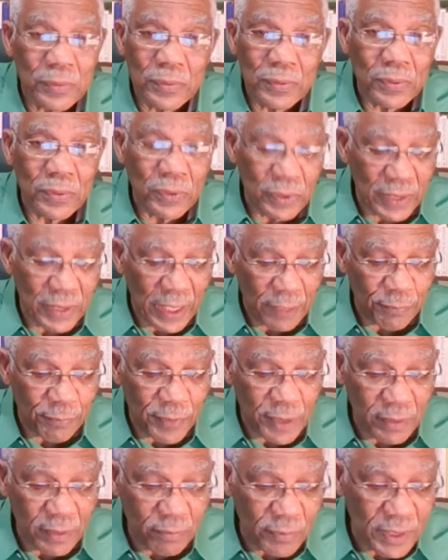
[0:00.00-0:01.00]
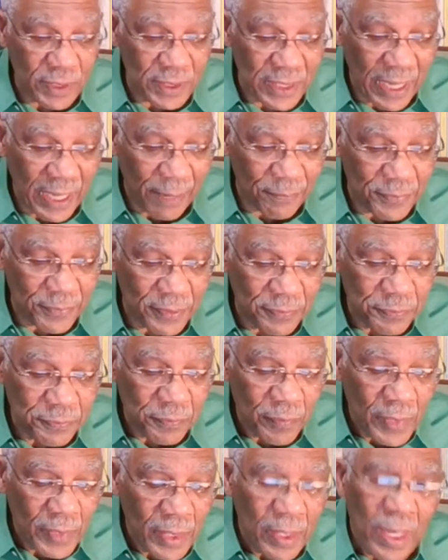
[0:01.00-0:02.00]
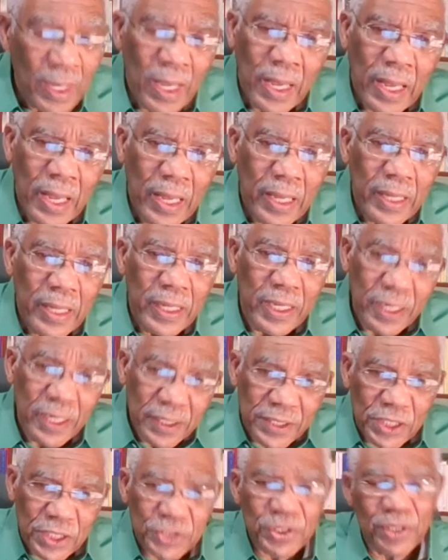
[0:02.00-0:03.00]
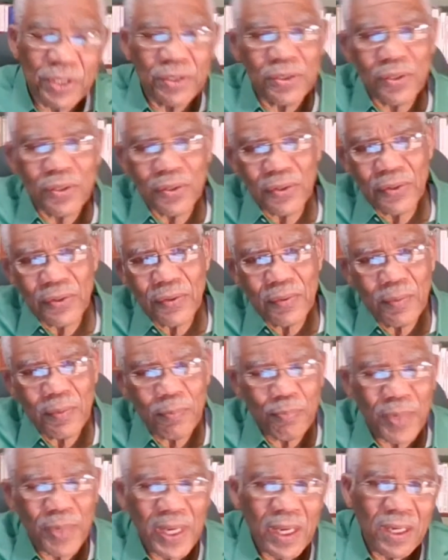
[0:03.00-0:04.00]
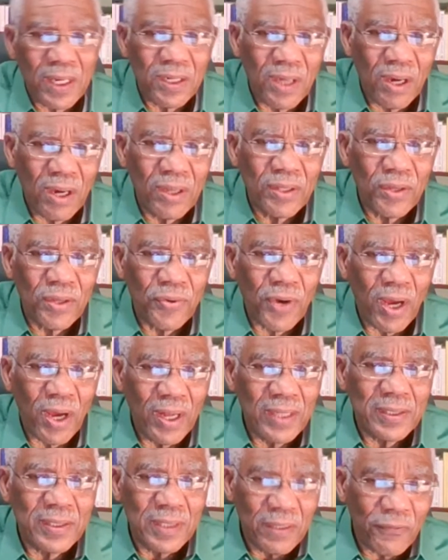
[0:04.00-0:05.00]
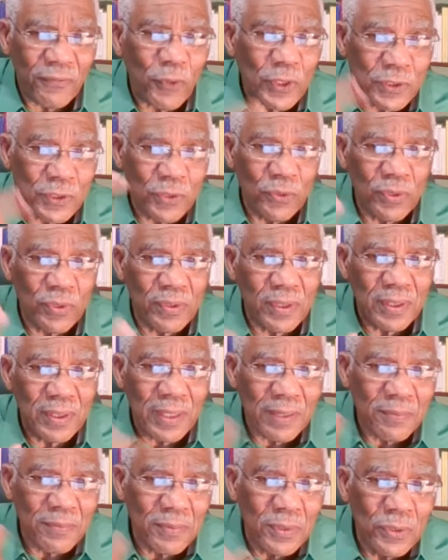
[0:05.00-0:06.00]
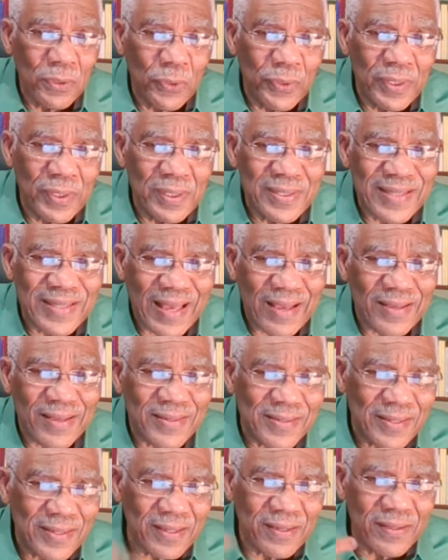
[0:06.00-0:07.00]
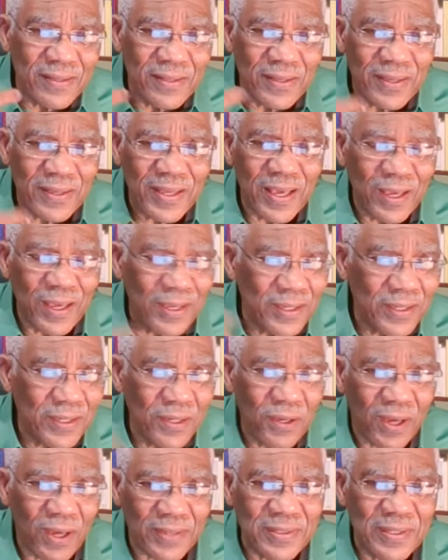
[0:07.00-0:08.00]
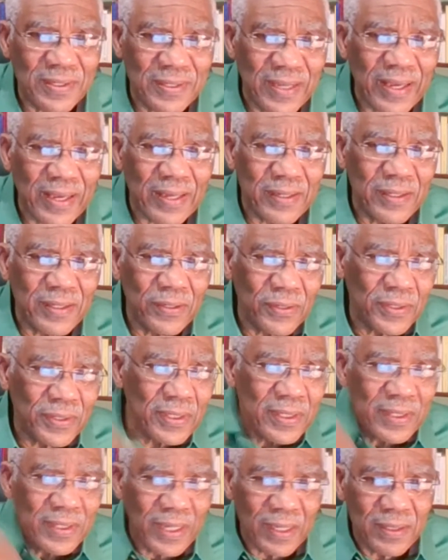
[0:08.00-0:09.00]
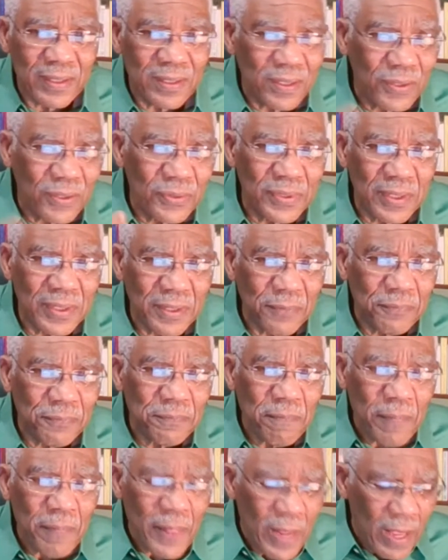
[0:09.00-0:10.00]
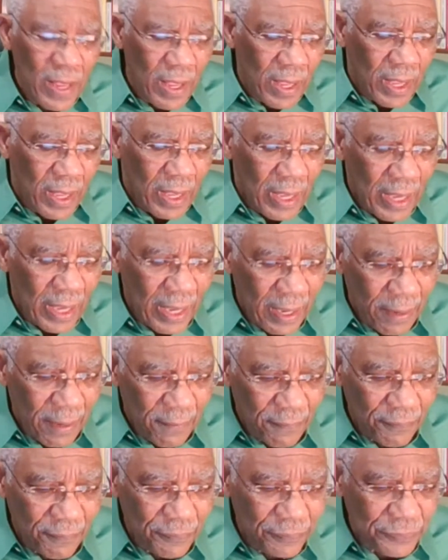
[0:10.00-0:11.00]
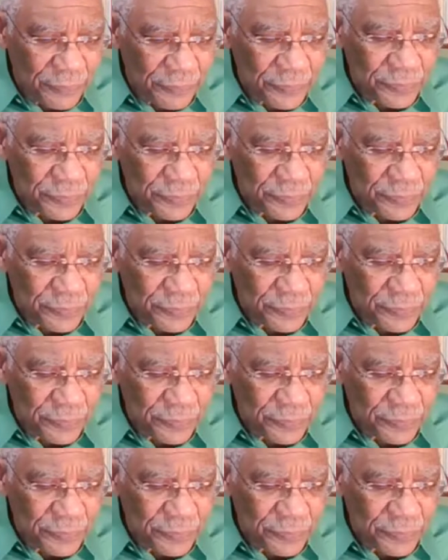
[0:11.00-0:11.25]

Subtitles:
could not be stopped. In addition to bringing down the royalty, of course, Louis says the king lost his head, they executed him.